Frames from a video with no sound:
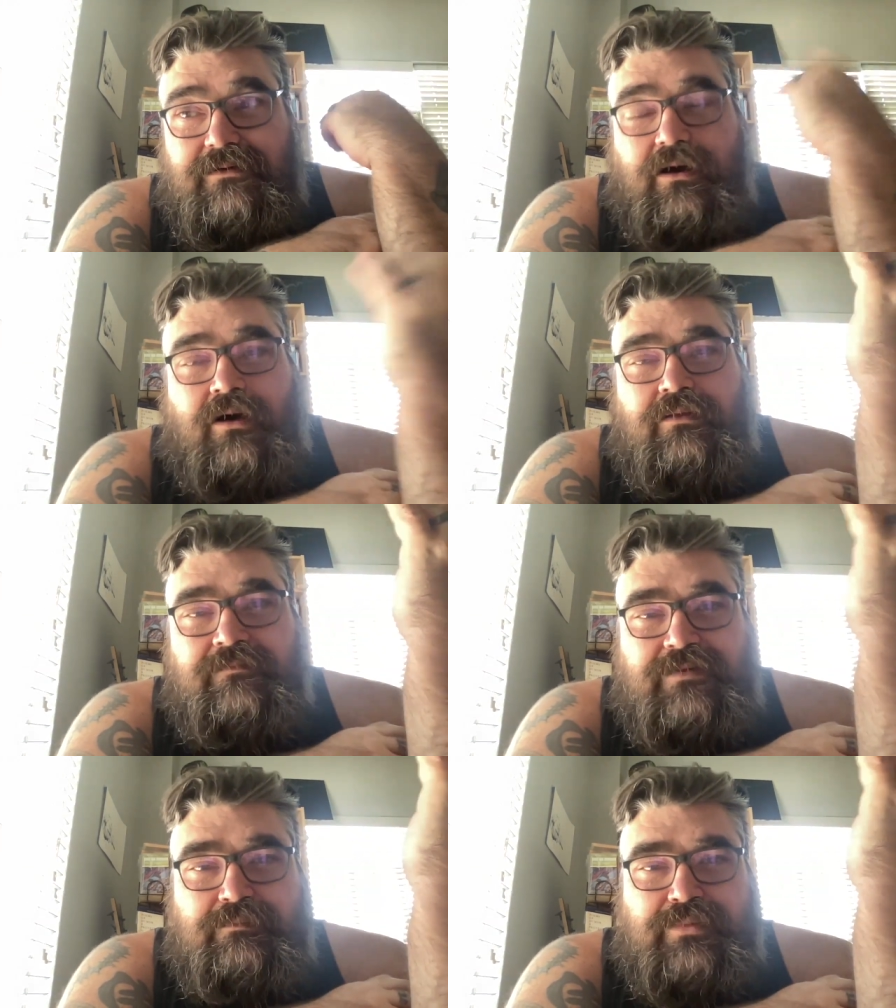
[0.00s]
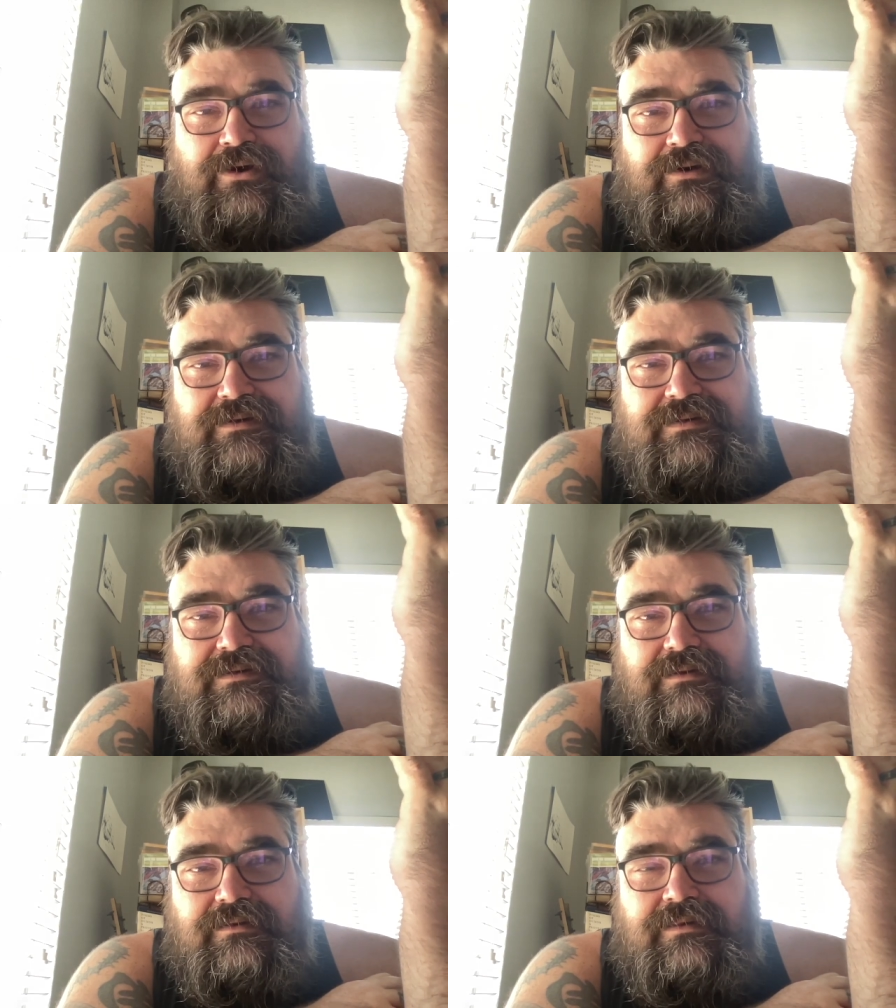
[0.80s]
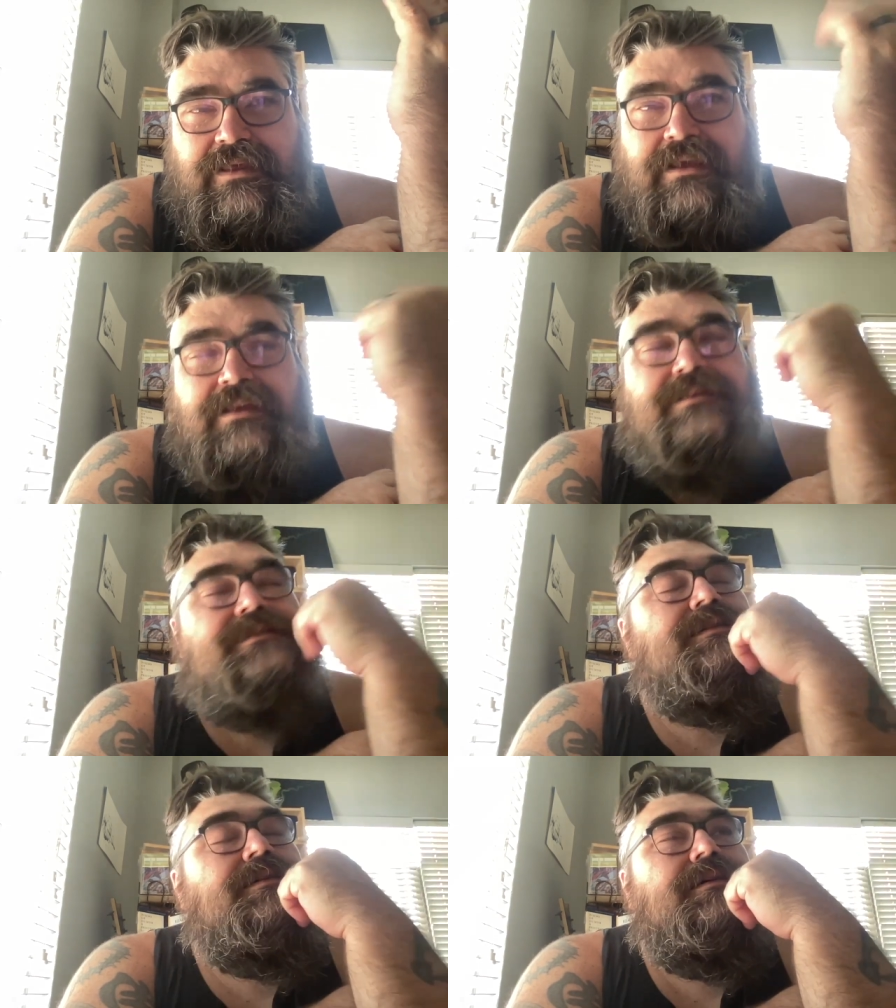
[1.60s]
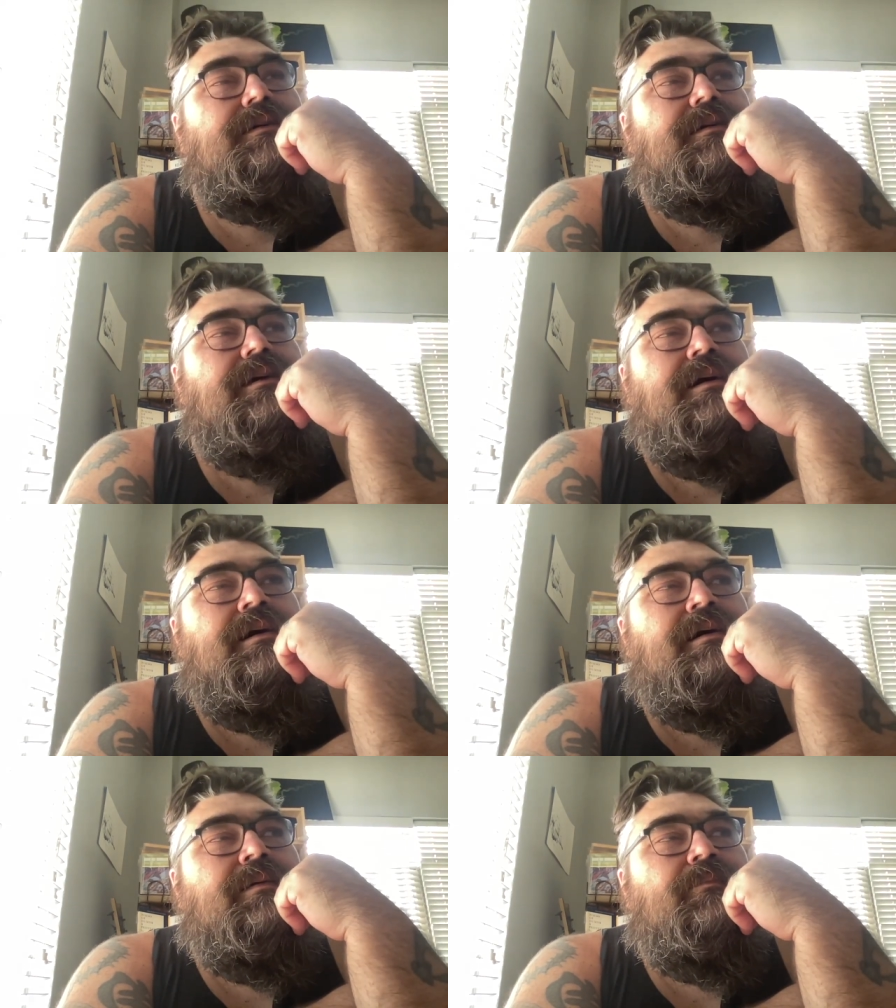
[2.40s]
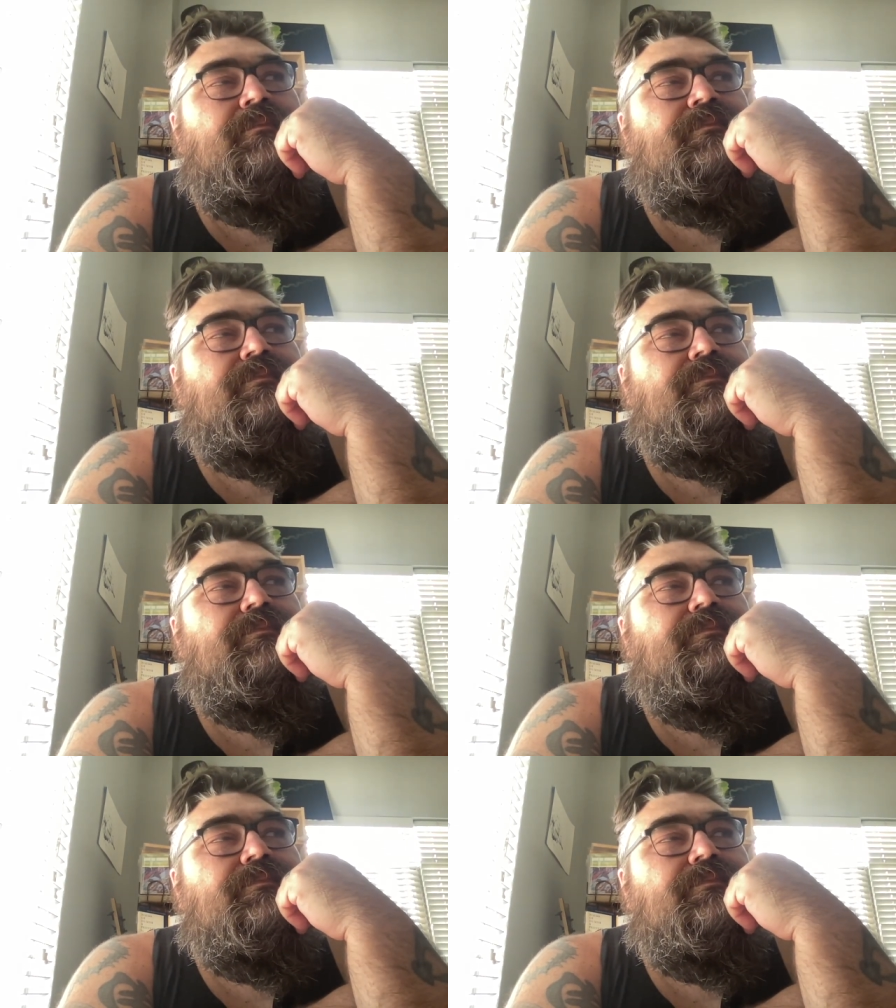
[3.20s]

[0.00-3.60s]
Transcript: all of the books that um,